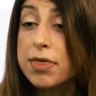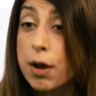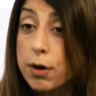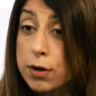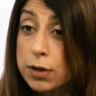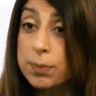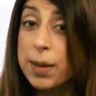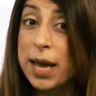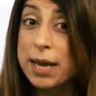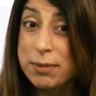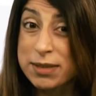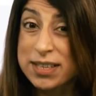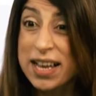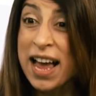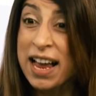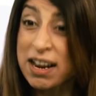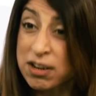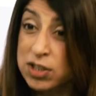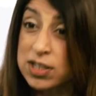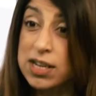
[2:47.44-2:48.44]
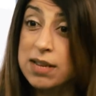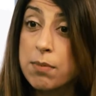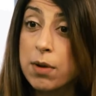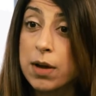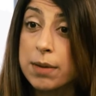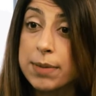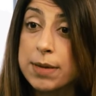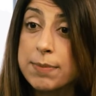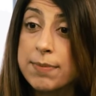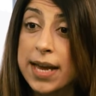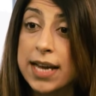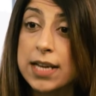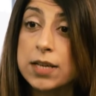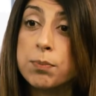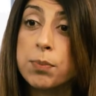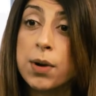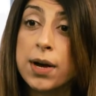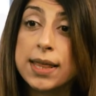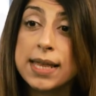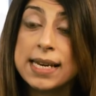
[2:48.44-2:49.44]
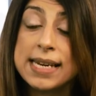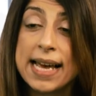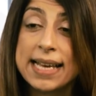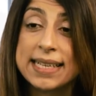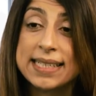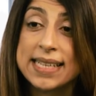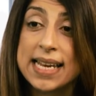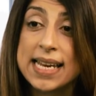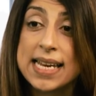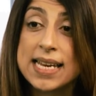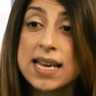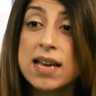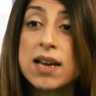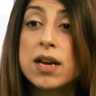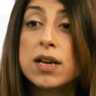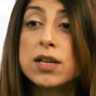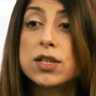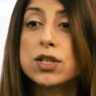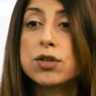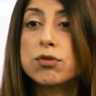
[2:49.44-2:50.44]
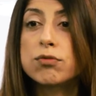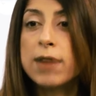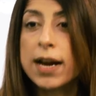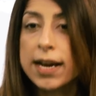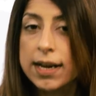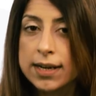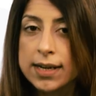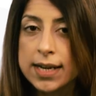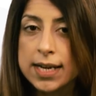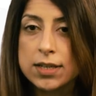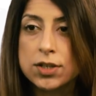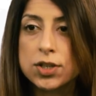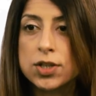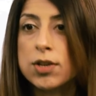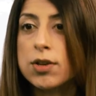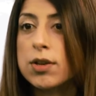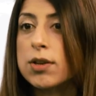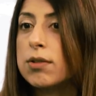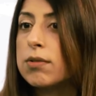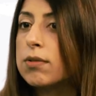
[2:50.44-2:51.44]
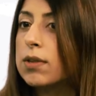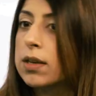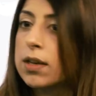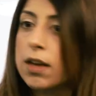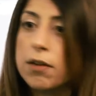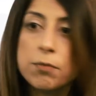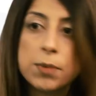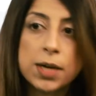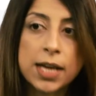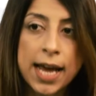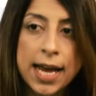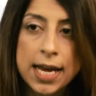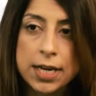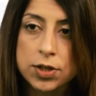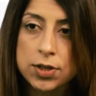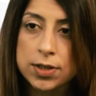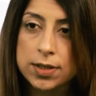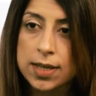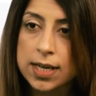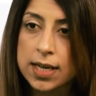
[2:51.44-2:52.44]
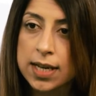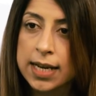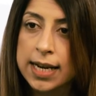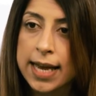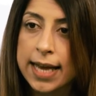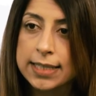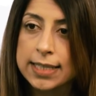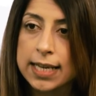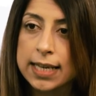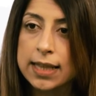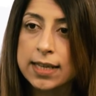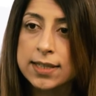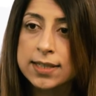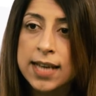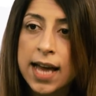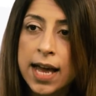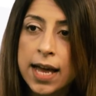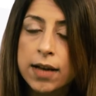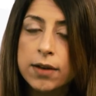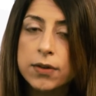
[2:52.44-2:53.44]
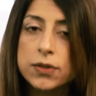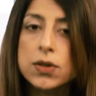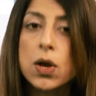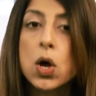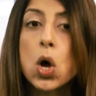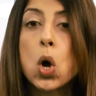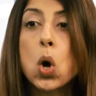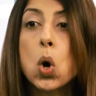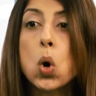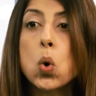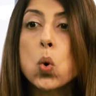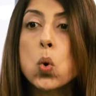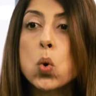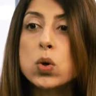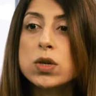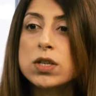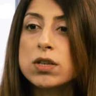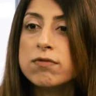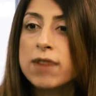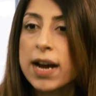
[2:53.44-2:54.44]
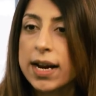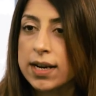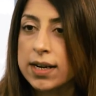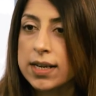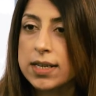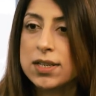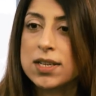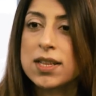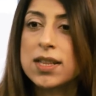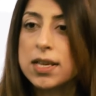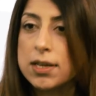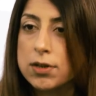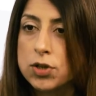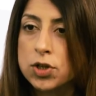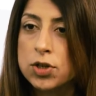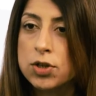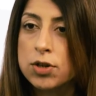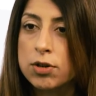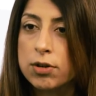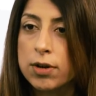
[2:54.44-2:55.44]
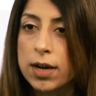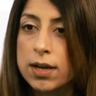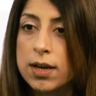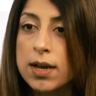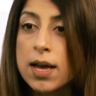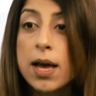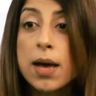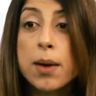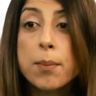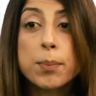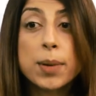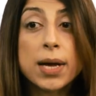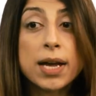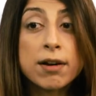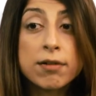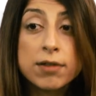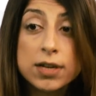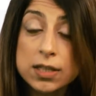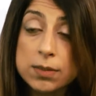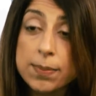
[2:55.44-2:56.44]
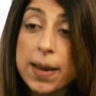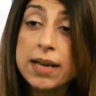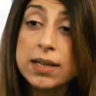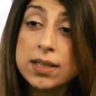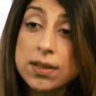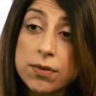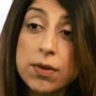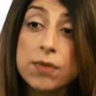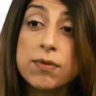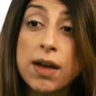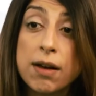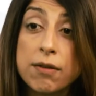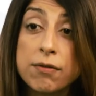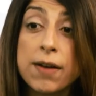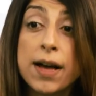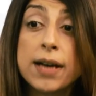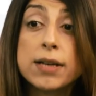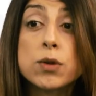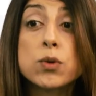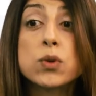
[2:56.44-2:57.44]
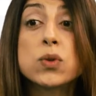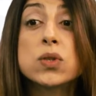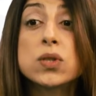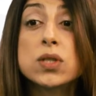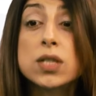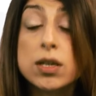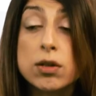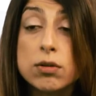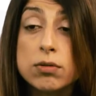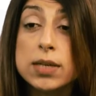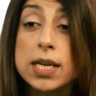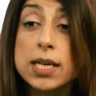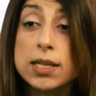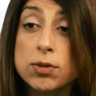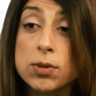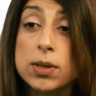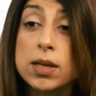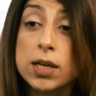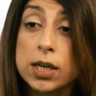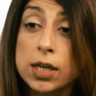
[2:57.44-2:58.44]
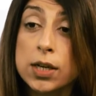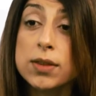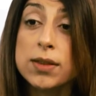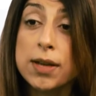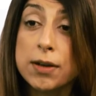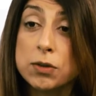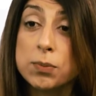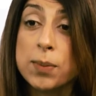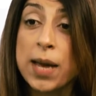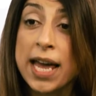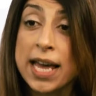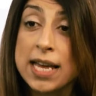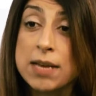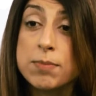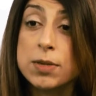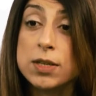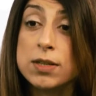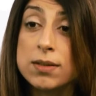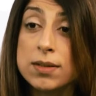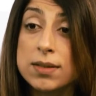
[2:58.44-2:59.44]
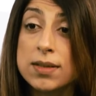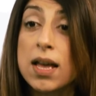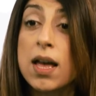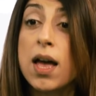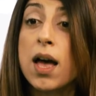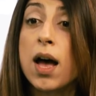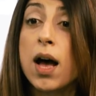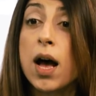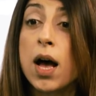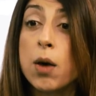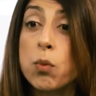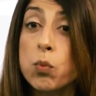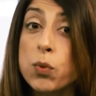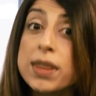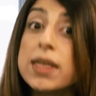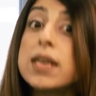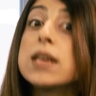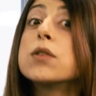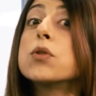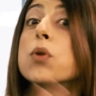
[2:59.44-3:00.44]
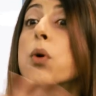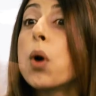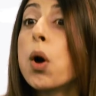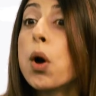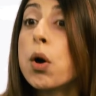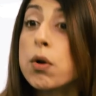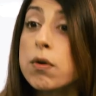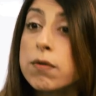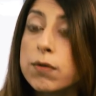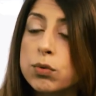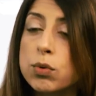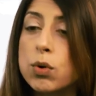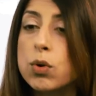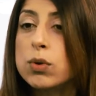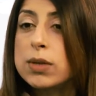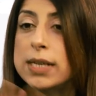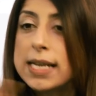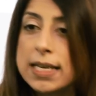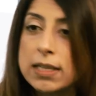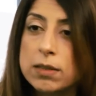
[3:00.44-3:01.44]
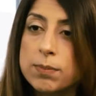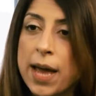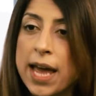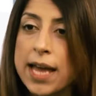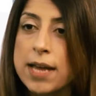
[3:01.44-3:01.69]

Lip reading: those payments actually might be made by the lessee directly to the government agency collecting the tax or directly to the insurer. But irrespective of that fact, you still need to include those payments within your overall lease